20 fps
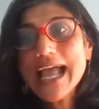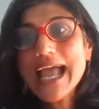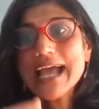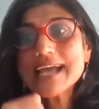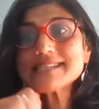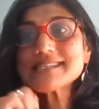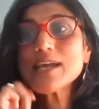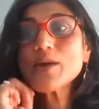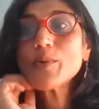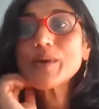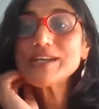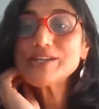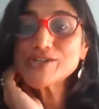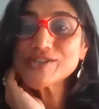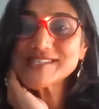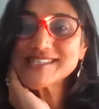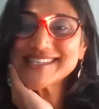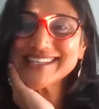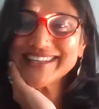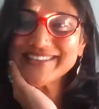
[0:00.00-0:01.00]
as I wait
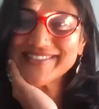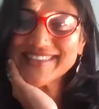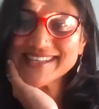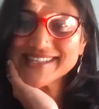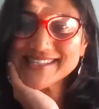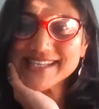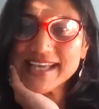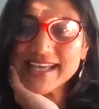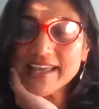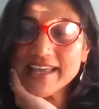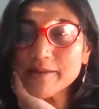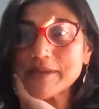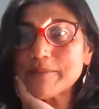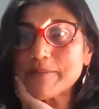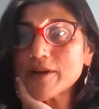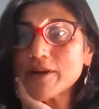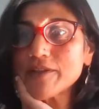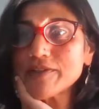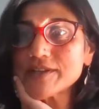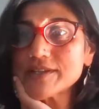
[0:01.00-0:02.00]
to see if there's other
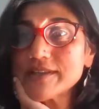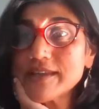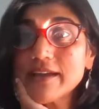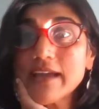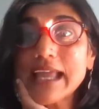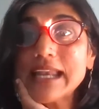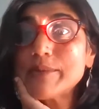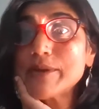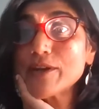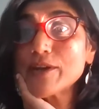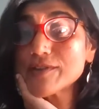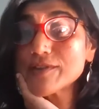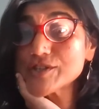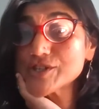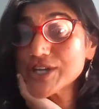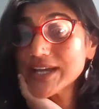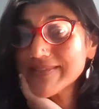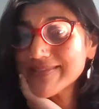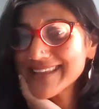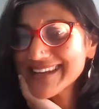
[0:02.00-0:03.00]
people anybody on the
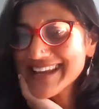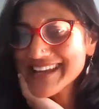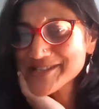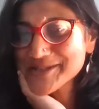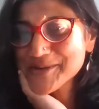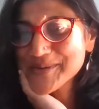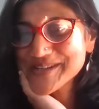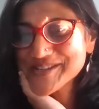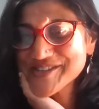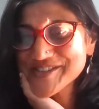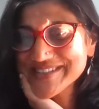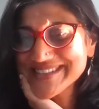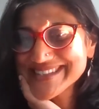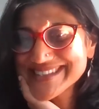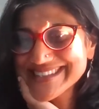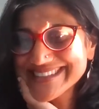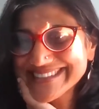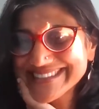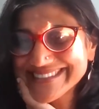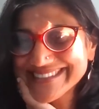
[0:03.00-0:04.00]
chat that has
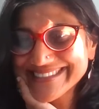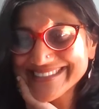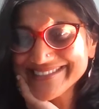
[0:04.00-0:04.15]
questions.